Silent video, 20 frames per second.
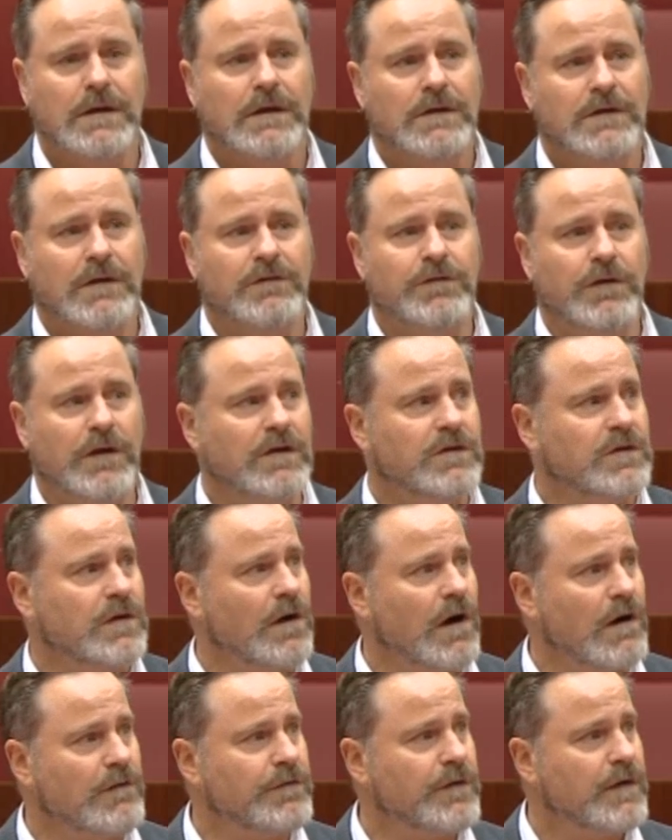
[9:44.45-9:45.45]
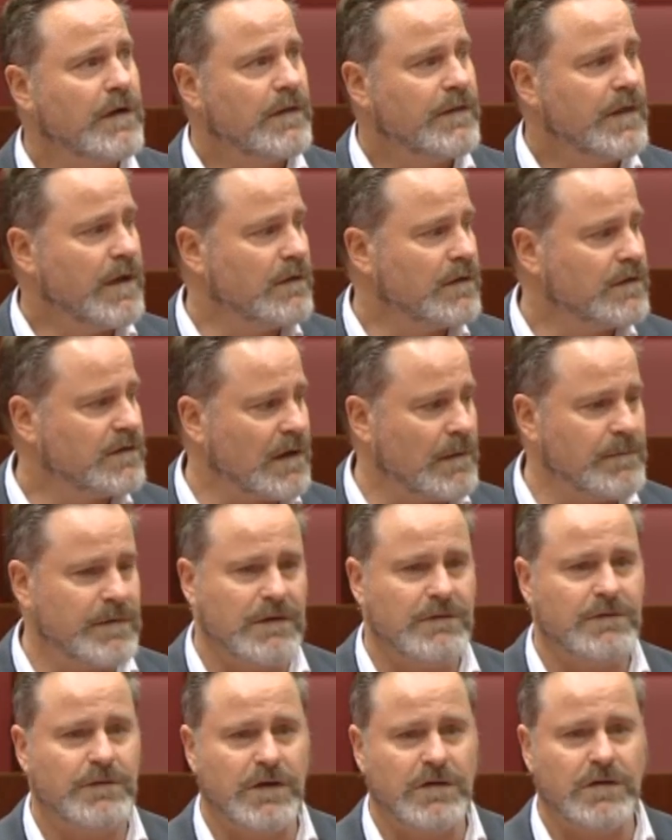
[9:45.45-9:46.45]
to finish it off, there is something
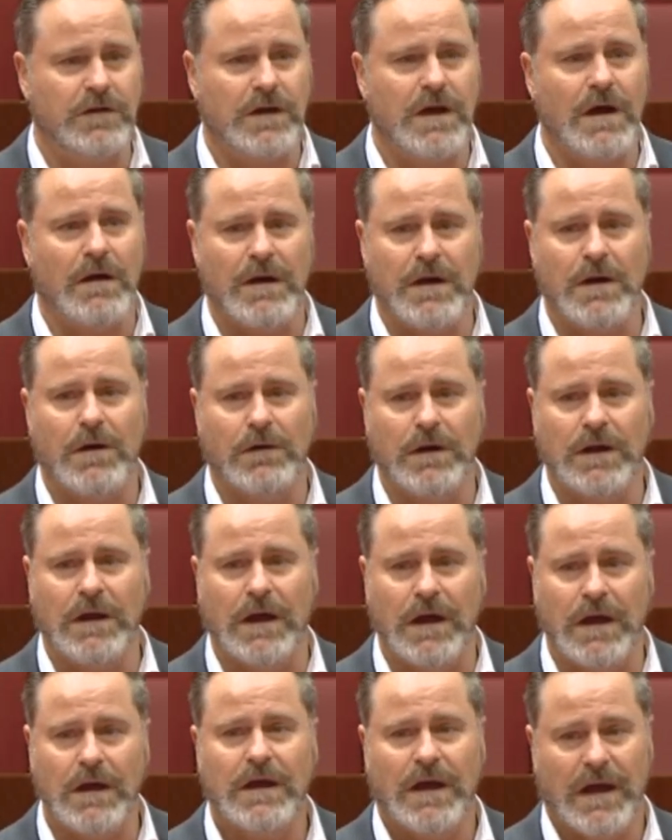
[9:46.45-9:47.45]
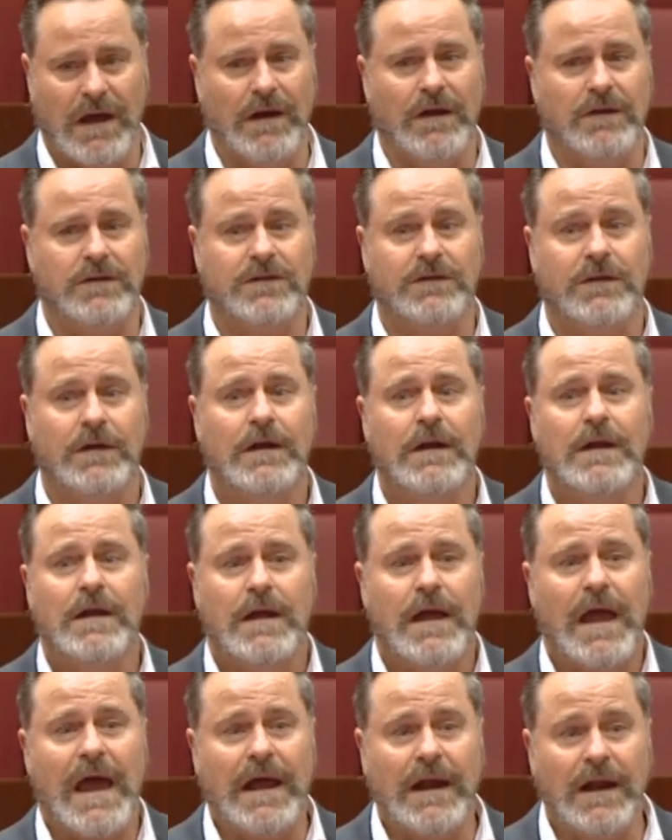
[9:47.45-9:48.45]
fishy going on here, and
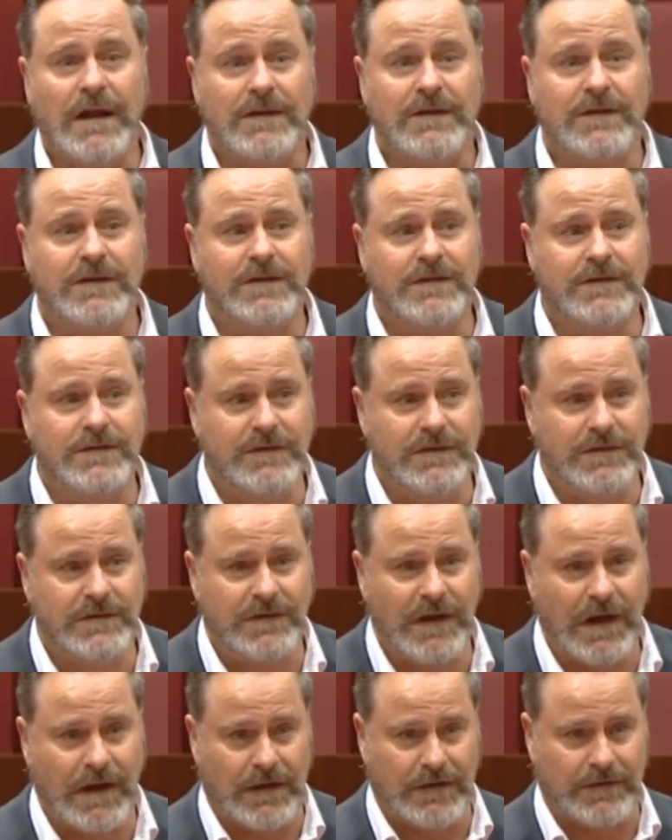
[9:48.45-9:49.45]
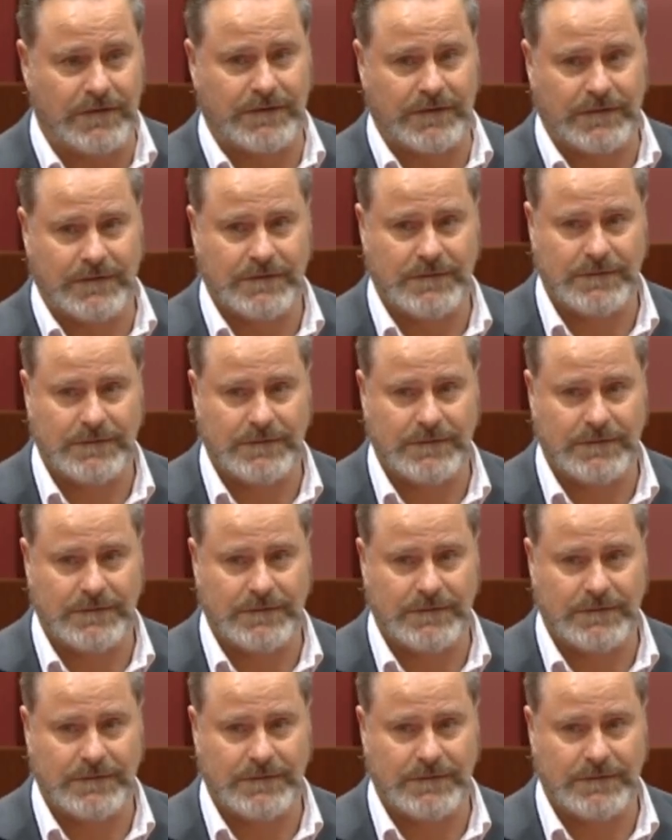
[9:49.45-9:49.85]
it stinks.